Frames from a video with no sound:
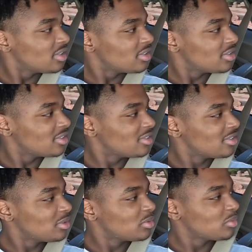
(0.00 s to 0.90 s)

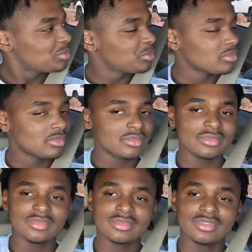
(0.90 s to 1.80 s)

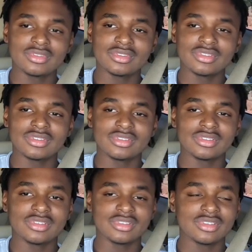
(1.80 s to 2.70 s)

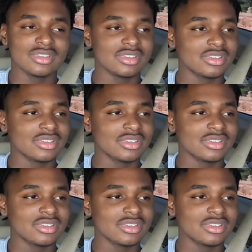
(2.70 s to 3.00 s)
(silent)